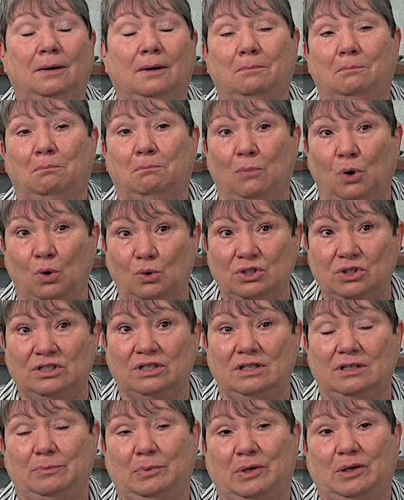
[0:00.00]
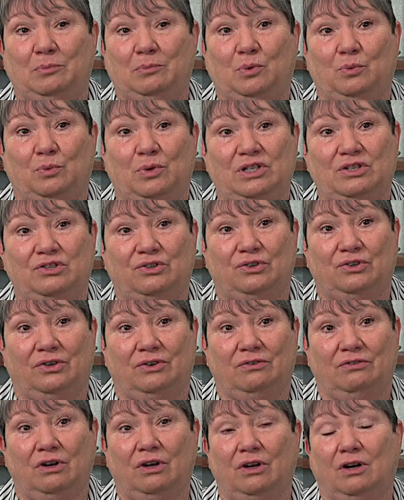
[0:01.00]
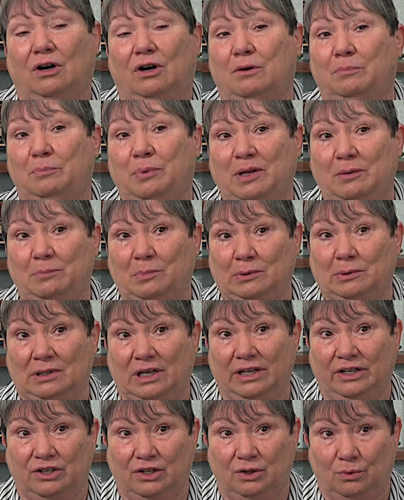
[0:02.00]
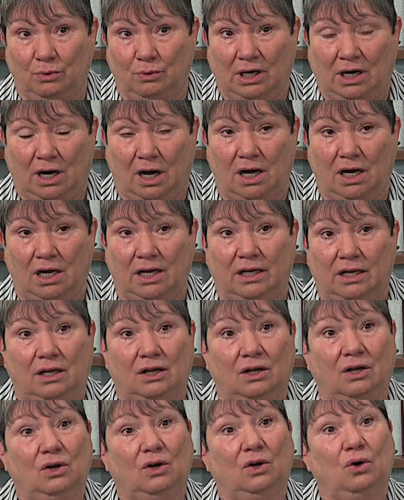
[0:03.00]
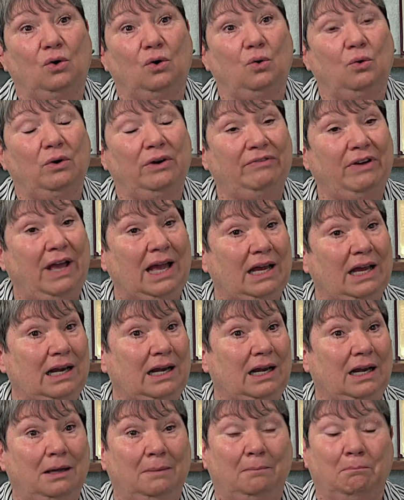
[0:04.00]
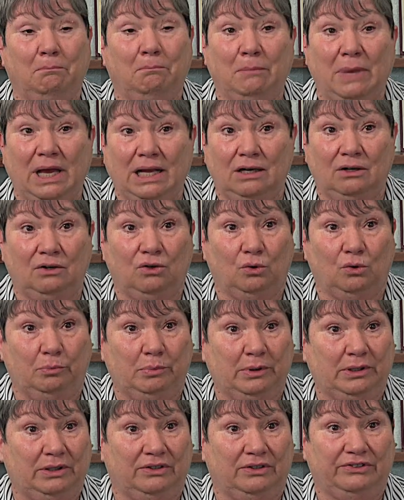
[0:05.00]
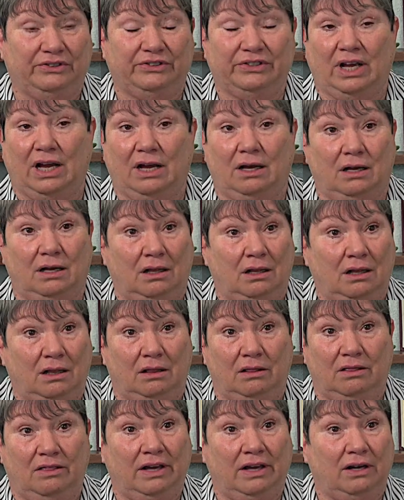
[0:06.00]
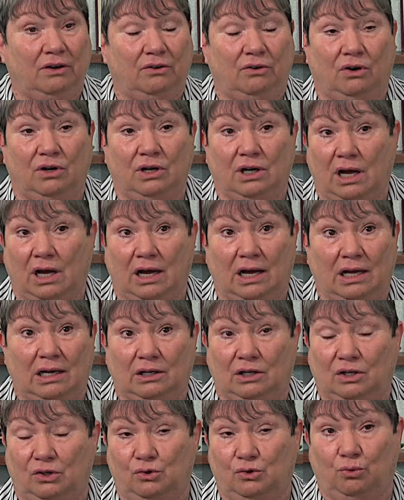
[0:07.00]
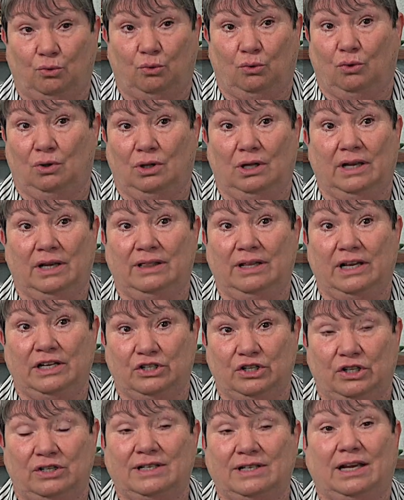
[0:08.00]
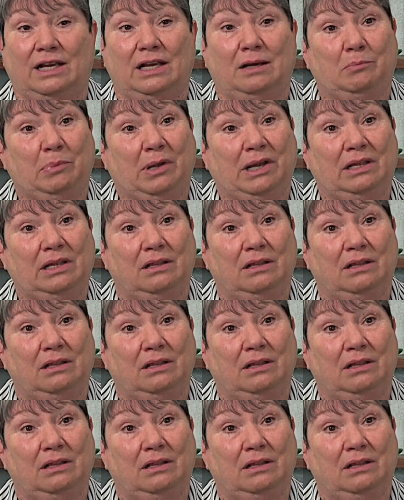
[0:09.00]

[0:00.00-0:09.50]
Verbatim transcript: Most of the people we serve are people like you and I who have had medical bills that are out of control and they just can't pay